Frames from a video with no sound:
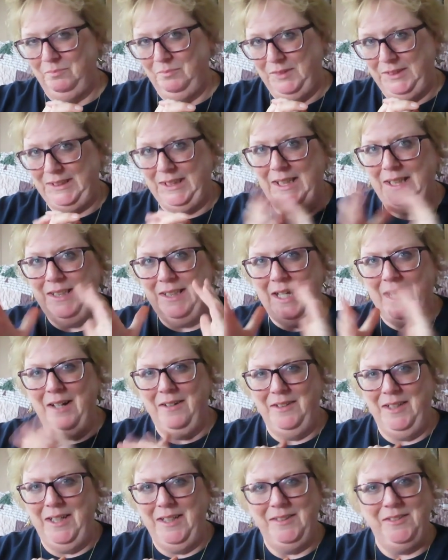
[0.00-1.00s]
Sitting
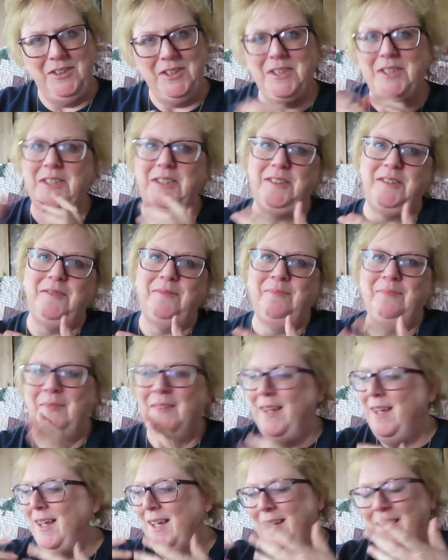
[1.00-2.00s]
down and just
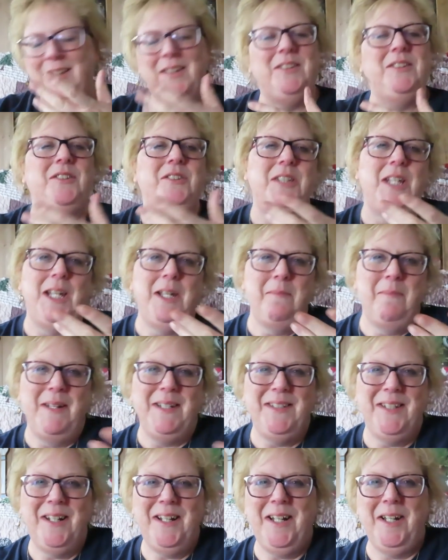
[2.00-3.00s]
take
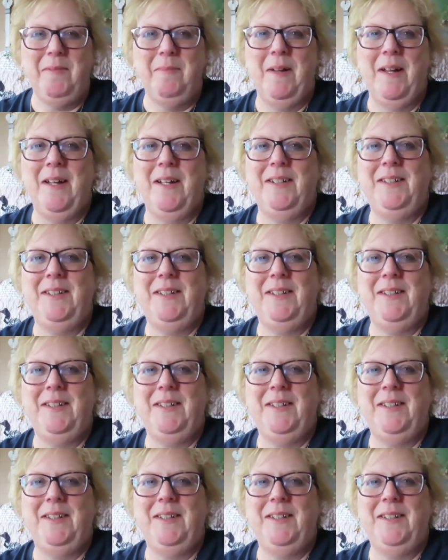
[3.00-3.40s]
my time.